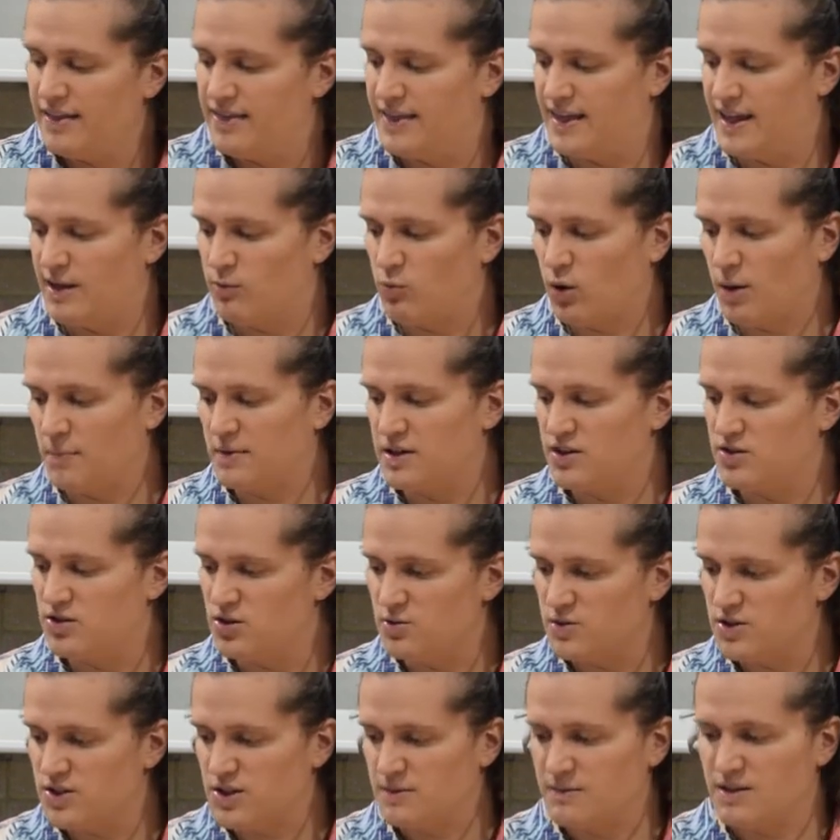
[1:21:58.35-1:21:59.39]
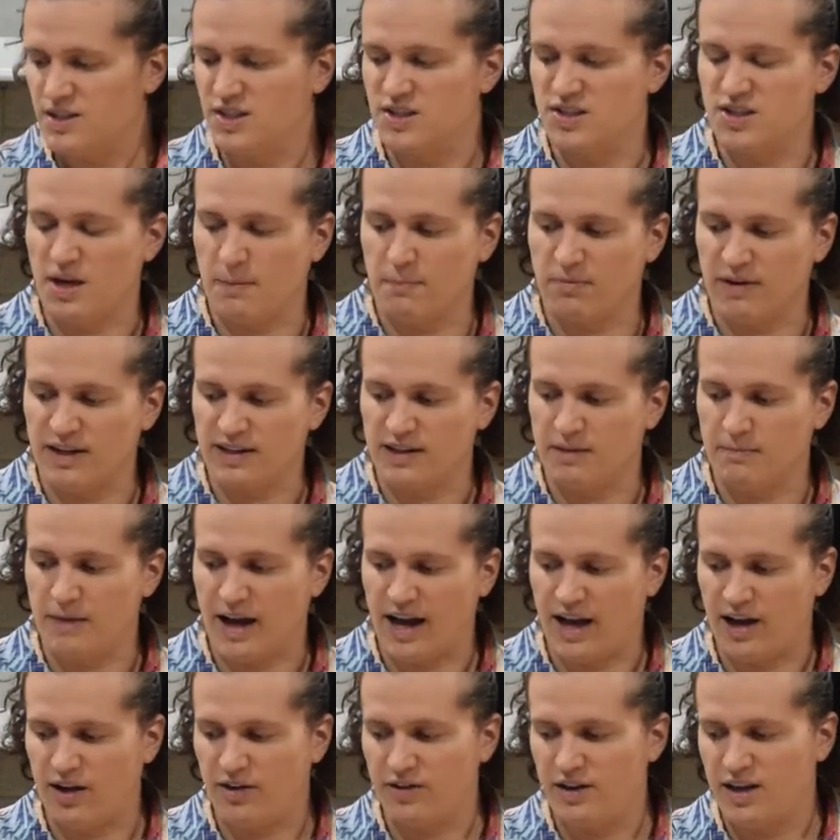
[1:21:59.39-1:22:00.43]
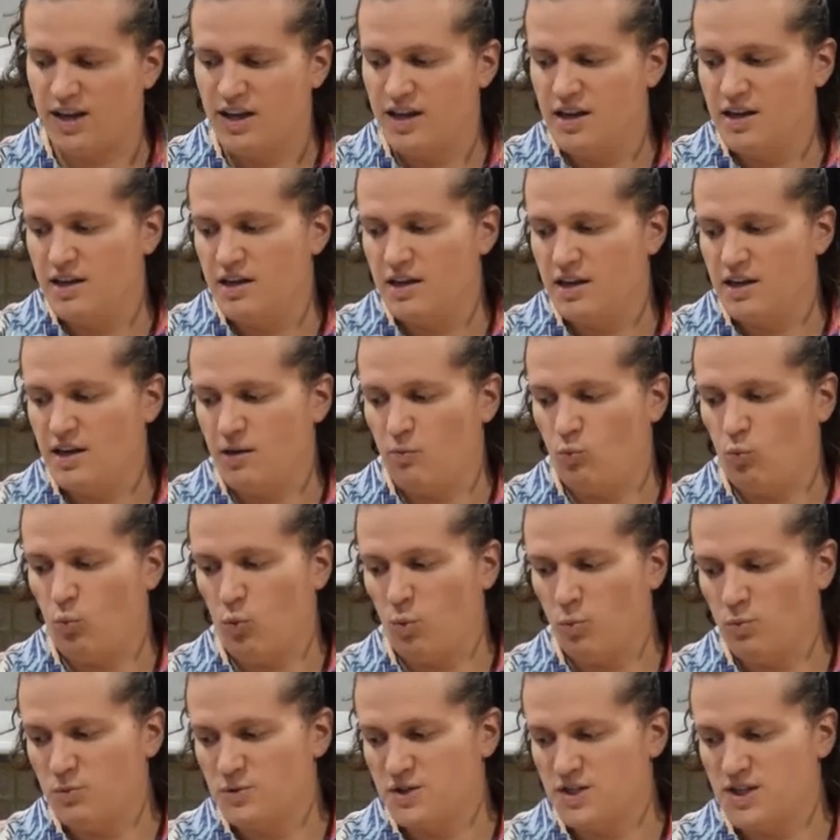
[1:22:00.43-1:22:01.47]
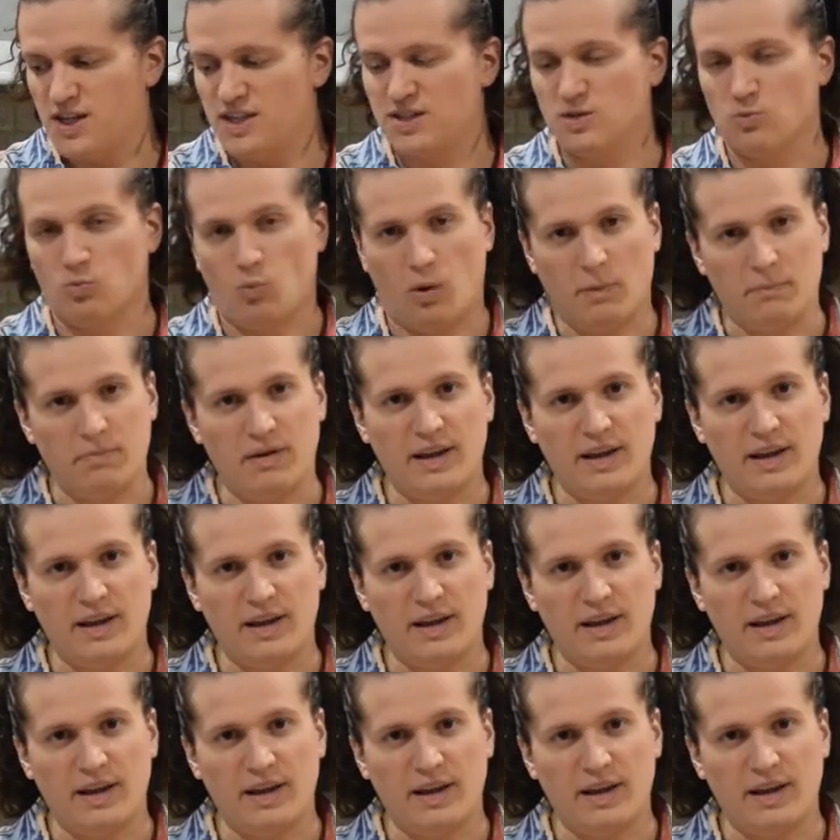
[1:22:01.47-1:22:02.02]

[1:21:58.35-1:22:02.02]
Then what I'm gonna do is I'm gonna separate them out seeds in one